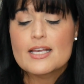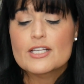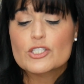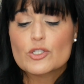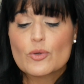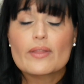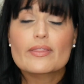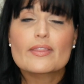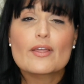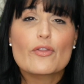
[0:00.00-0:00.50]

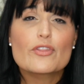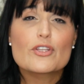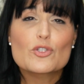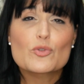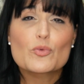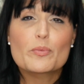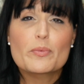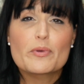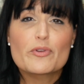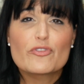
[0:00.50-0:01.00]
So I thought this
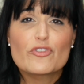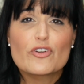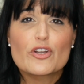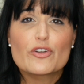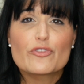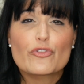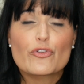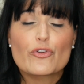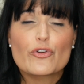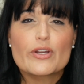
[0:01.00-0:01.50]
would be fun
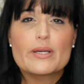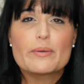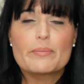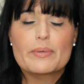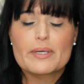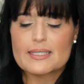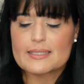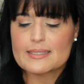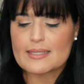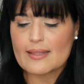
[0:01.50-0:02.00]
for it
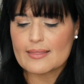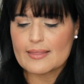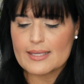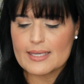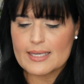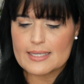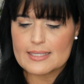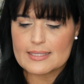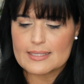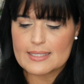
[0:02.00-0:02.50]
because I
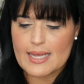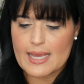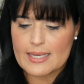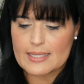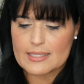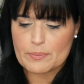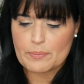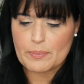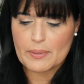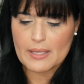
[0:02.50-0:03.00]
think it
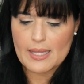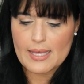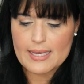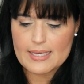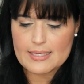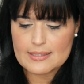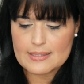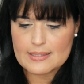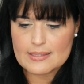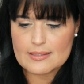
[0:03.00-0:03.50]
takes
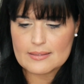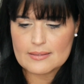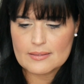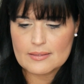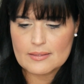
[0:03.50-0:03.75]
place